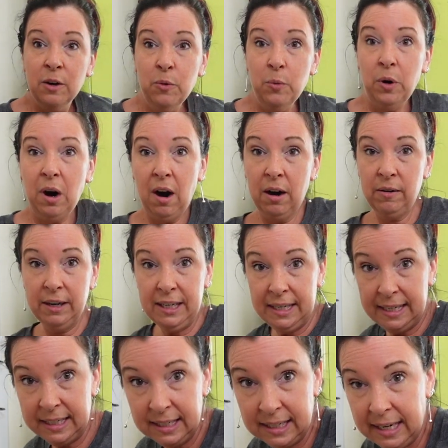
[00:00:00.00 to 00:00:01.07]
we're already
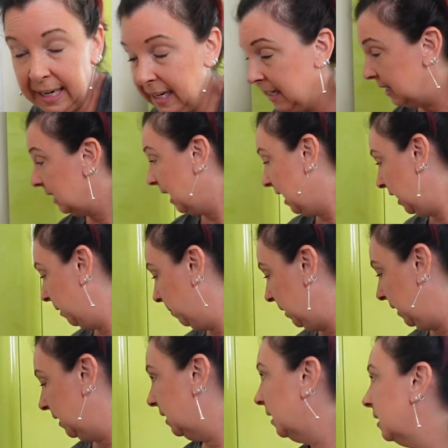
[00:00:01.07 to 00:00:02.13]
in a
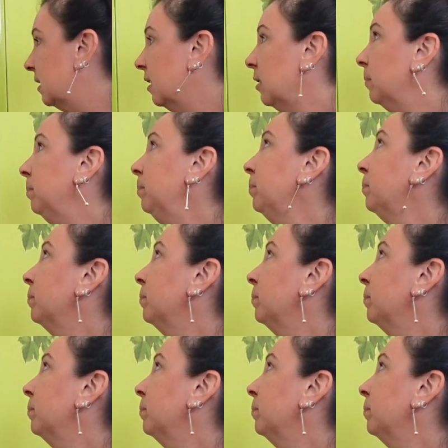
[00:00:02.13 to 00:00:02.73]
time system.